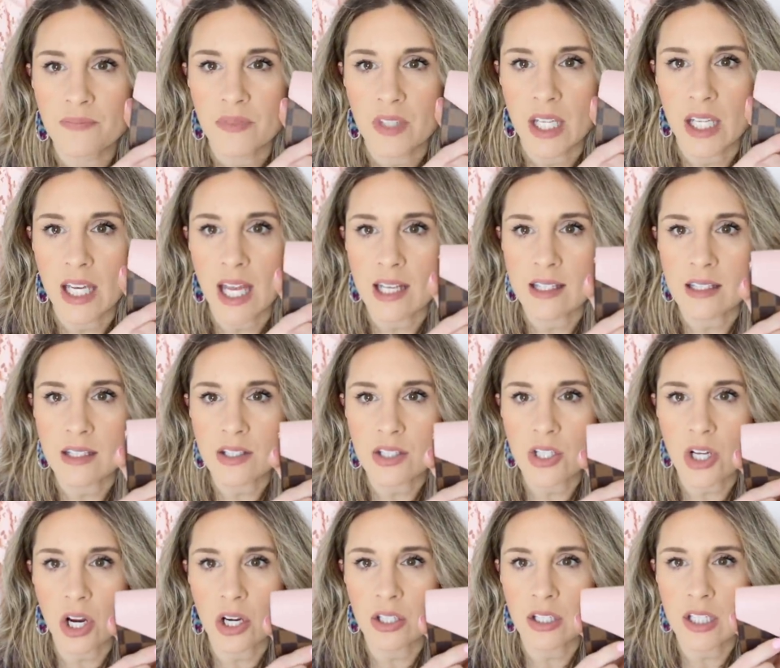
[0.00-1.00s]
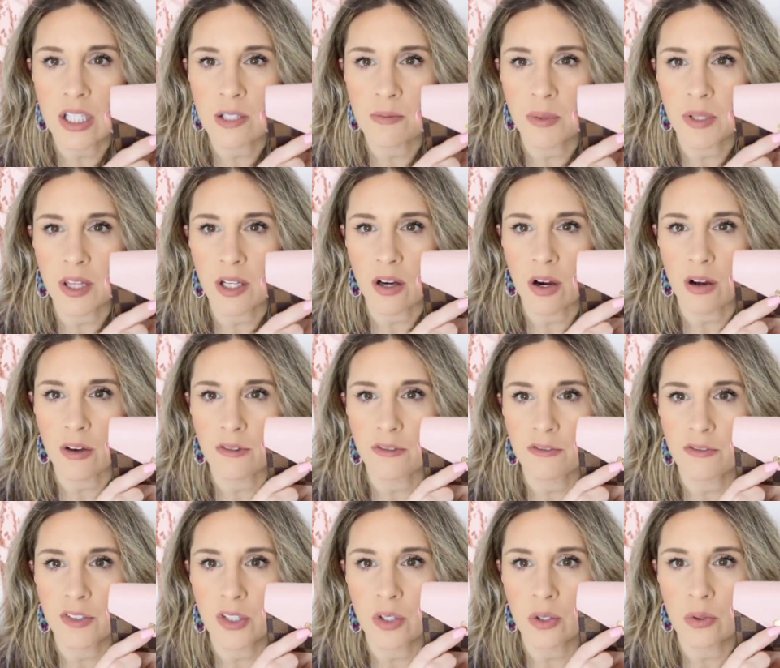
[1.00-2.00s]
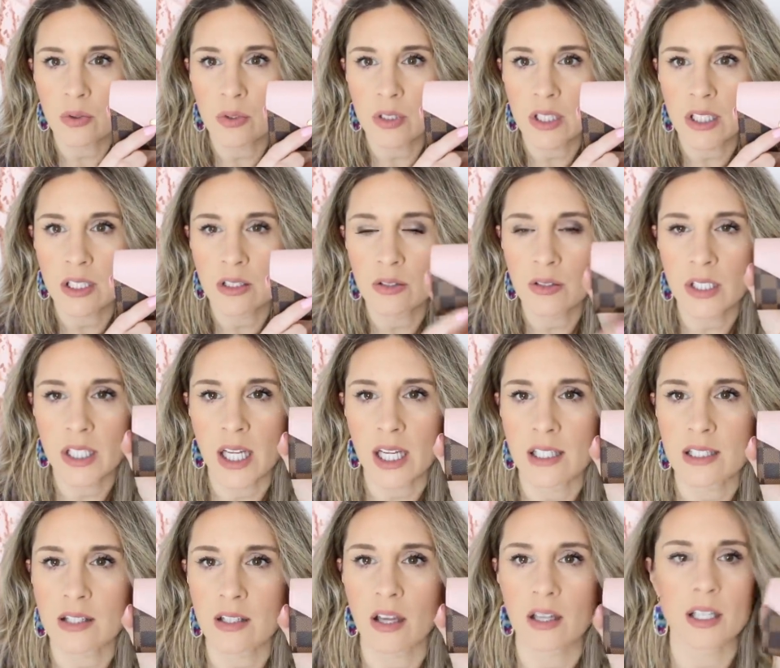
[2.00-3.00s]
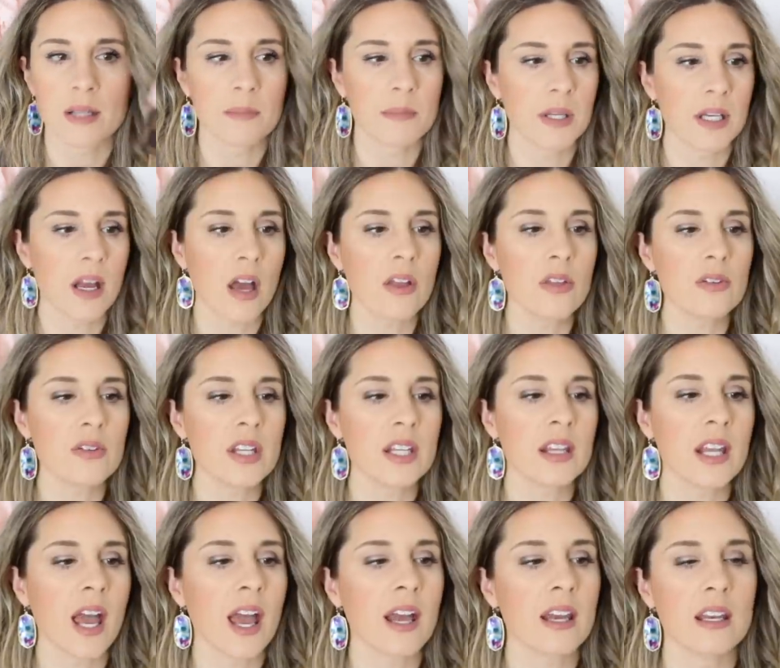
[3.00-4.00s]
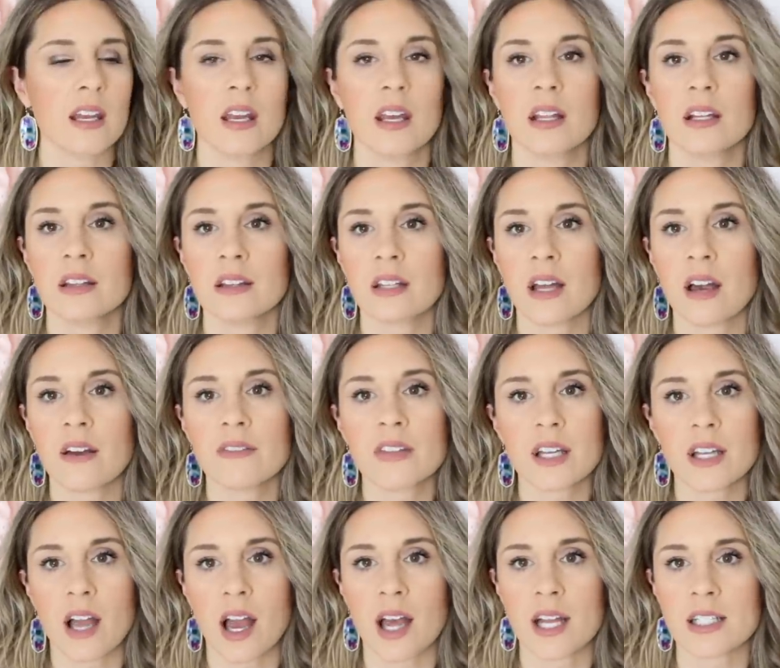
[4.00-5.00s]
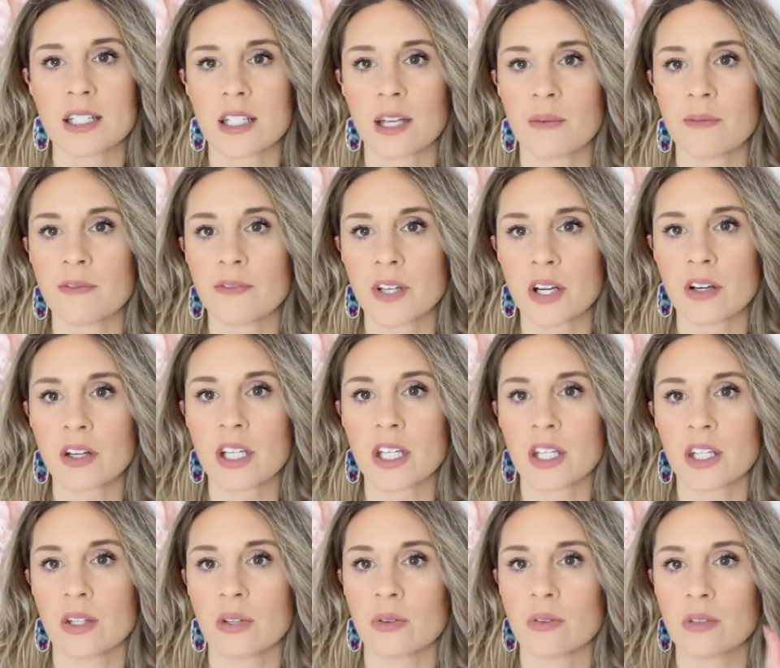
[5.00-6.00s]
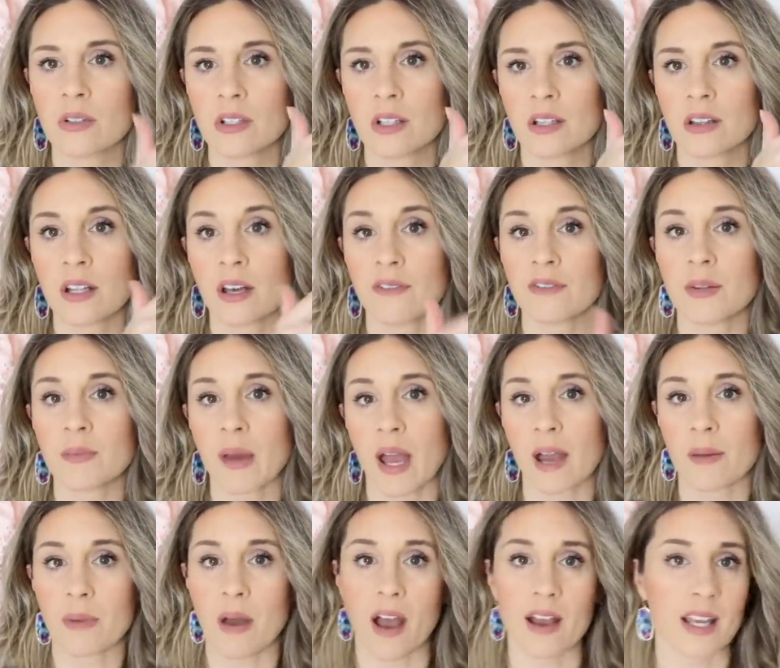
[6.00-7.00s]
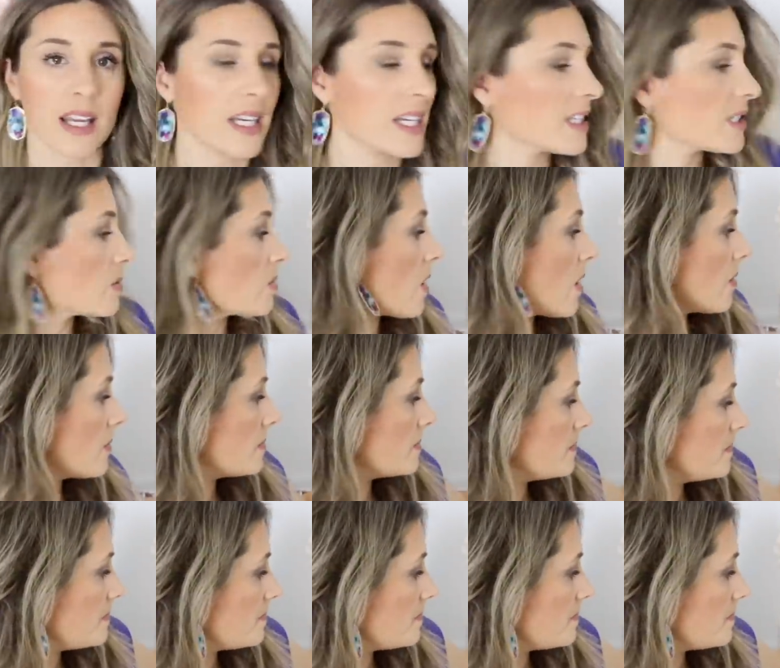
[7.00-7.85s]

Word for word: it hasn't tarnished, but there are a few little nicks on it. But other than that, love the concept, very cute. Love the back pocket as well.